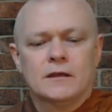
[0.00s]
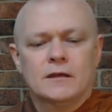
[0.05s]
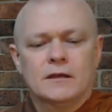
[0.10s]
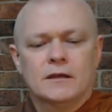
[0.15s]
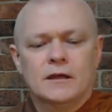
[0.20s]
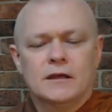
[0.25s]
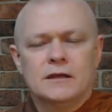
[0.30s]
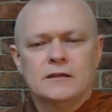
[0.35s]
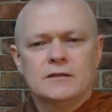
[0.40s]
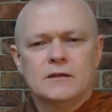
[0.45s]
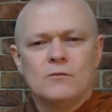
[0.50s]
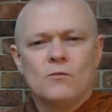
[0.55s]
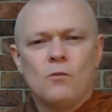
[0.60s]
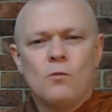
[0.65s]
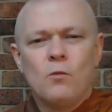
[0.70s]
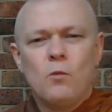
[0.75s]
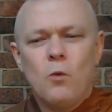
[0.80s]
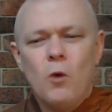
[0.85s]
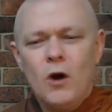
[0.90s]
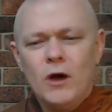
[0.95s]
And he
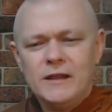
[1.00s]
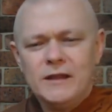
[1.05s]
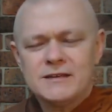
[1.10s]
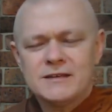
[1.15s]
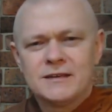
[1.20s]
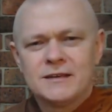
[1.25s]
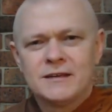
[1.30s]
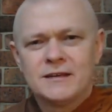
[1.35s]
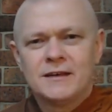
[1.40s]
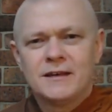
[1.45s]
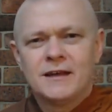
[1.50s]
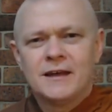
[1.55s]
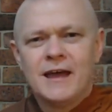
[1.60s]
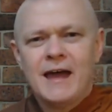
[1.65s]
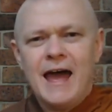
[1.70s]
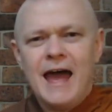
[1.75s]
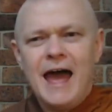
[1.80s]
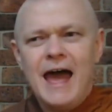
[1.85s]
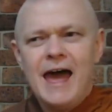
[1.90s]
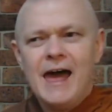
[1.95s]
said, what?
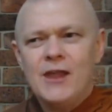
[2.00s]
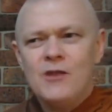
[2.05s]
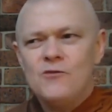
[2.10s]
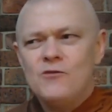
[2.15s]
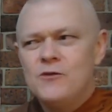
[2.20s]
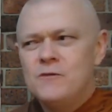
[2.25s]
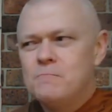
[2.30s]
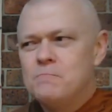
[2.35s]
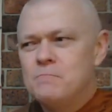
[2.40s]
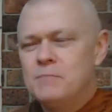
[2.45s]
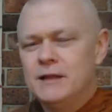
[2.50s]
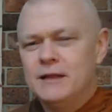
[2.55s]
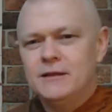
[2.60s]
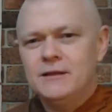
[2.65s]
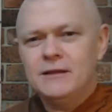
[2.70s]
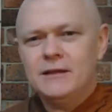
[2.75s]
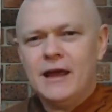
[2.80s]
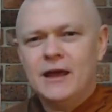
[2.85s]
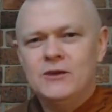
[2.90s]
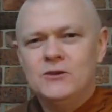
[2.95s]
100
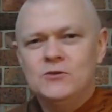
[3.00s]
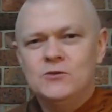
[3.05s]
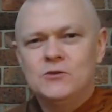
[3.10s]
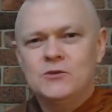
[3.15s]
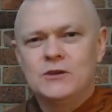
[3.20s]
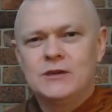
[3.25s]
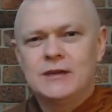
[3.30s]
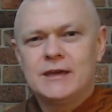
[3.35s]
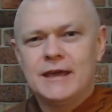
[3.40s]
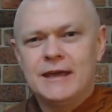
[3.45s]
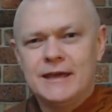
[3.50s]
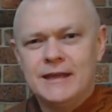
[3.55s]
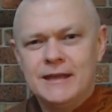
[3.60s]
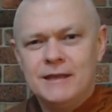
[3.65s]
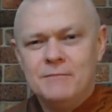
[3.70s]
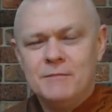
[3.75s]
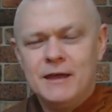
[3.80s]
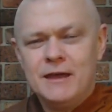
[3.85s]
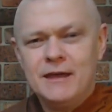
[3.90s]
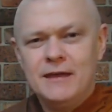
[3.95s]
billion? Are you
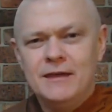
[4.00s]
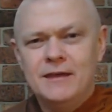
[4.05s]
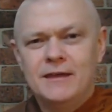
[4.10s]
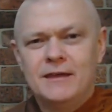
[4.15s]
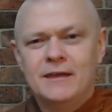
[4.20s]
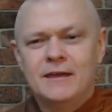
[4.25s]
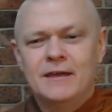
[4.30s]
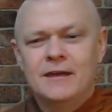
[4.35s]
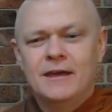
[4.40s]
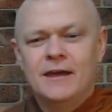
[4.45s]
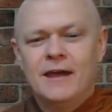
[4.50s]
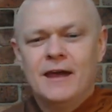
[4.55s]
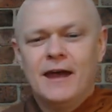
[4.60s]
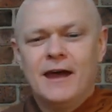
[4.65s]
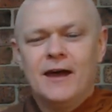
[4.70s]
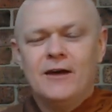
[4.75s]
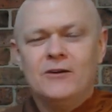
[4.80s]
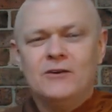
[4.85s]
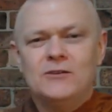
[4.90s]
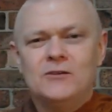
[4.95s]
kidding me?
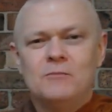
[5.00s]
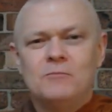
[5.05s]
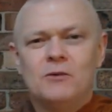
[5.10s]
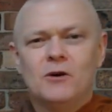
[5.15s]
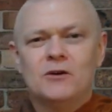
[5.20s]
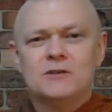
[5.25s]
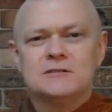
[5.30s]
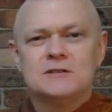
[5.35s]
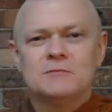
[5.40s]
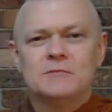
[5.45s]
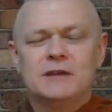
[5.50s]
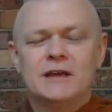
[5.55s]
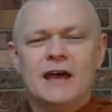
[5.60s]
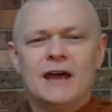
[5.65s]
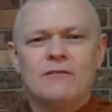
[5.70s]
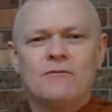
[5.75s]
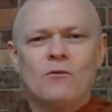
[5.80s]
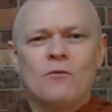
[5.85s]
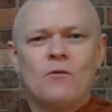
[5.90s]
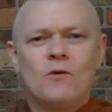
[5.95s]
How can you possibly
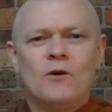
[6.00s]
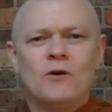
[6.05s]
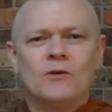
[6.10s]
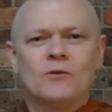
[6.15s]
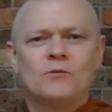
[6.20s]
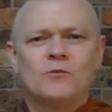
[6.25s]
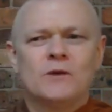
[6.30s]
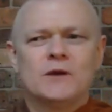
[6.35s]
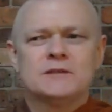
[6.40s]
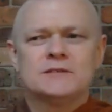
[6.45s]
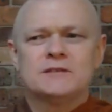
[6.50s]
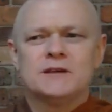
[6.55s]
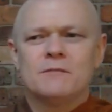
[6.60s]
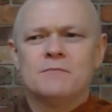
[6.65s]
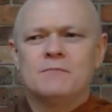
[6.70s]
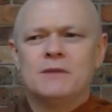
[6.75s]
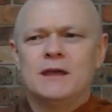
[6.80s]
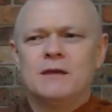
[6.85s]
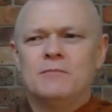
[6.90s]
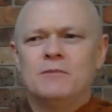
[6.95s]
have a world where
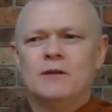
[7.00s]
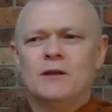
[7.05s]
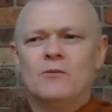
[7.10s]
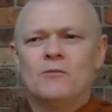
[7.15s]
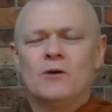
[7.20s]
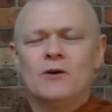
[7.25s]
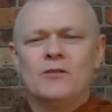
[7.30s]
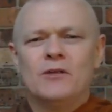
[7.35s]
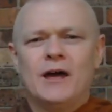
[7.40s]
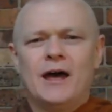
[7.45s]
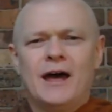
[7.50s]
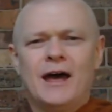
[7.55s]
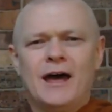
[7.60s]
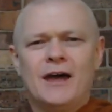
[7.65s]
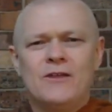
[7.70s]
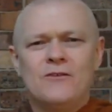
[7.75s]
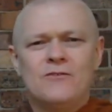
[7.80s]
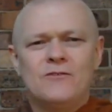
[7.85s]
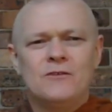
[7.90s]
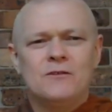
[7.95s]
some people are worth
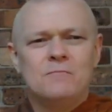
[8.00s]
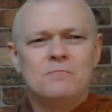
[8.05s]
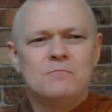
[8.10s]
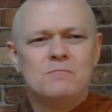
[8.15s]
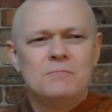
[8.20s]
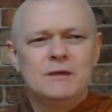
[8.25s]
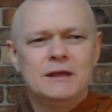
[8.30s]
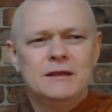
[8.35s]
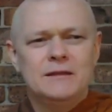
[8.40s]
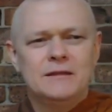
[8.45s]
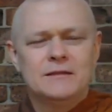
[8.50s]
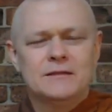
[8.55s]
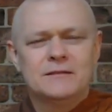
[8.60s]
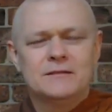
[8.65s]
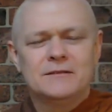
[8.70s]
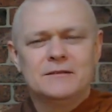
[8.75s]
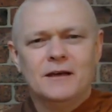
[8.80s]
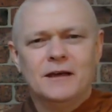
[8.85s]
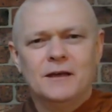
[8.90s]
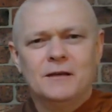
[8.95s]
100
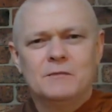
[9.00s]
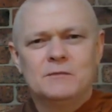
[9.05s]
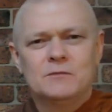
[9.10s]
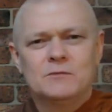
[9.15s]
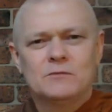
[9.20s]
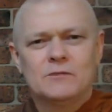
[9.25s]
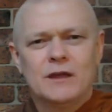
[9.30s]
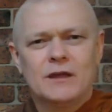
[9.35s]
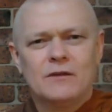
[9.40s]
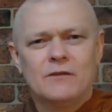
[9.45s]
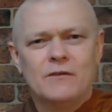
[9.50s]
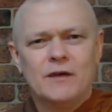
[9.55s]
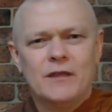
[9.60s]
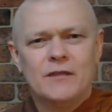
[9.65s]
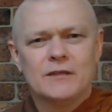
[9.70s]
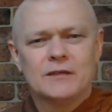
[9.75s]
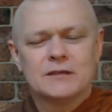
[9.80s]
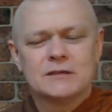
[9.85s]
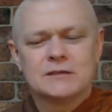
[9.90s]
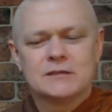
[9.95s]
billion times that of
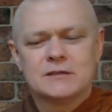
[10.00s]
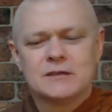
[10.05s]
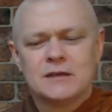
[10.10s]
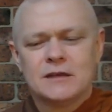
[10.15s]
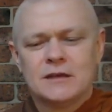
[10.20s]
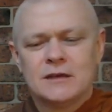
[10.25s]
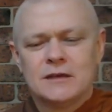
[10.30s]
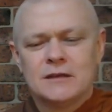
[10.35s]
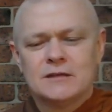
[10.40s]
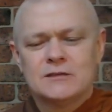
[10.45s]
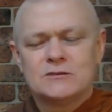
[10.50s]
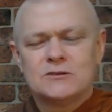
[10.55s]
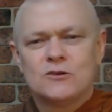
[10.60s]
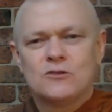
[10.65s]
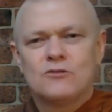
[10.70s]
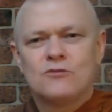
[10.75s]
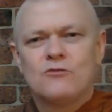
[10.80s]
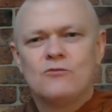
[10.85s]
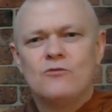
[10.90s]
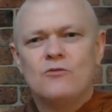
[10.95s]
others? It's
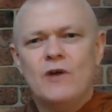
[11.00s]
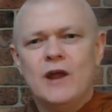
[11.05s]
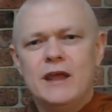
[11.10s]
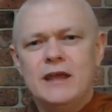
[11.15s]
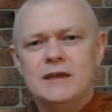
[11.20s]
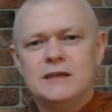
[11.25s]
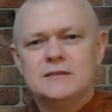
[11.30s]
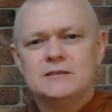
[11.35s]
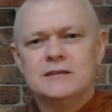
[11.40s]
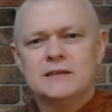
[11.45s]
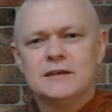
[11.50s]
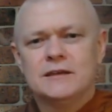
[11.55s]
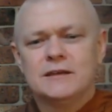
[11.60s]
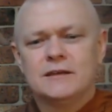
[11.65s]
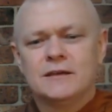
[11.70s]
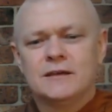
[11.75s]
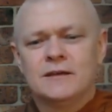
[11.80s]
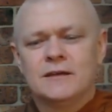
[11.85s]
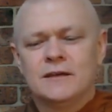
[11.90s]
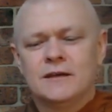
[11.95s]

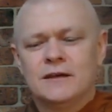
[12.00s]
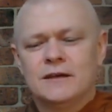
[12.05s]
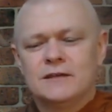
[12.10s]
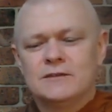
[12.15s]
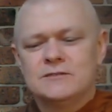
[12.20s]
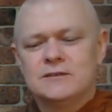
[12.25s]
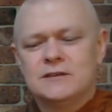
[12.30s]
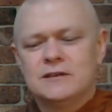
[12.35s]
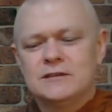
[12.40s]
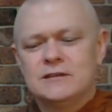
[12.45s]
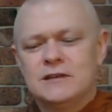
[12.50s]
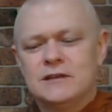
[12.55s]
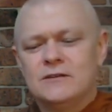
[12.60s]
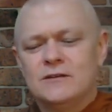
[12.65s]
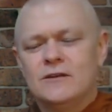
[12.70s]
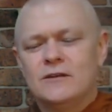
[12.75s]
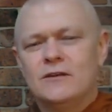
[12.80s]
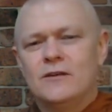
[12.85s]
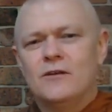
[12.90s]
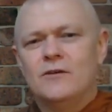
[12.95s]
crazy. He said,
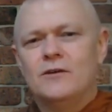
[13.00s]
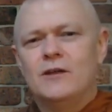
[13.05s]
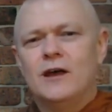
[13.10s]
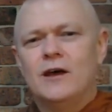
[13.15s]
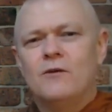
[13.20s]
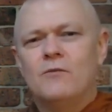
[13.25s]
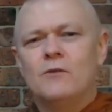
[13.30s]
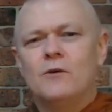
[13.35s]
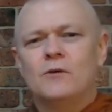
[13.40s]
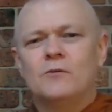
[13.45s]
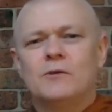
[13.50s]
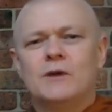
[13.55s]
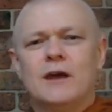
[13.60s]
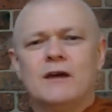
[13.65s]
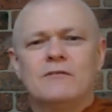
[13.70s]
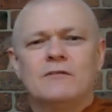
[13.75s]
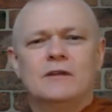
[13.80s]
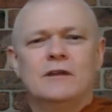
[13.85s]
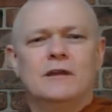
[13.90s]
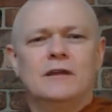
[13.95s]
no. In our world, we
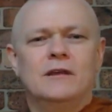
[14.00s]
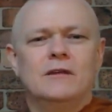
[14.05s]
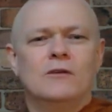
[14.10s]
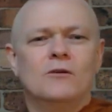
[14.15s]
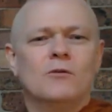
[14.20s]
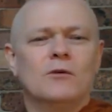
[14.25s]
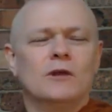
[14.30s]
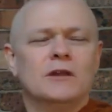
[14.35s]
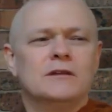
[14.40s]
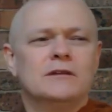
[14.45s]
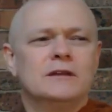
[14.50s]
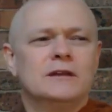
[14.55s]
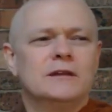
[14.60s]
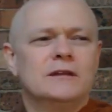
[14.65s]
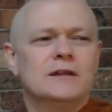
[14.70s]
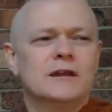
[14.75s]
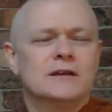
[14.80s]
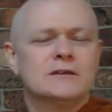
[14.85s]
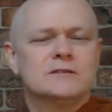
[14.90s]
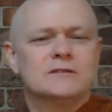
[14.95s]
have an inequality
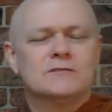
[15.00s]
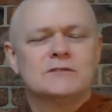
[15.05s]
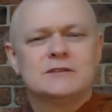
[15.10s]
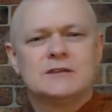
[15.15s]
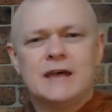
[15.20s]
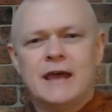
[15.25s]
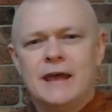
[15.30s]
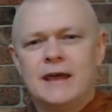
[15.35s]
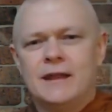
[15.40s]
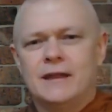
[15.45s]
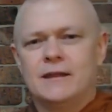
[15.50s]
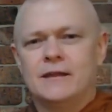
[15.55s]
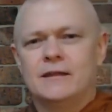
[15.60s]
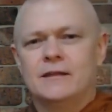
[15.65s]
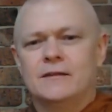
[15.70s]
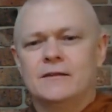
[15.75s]
index of 10.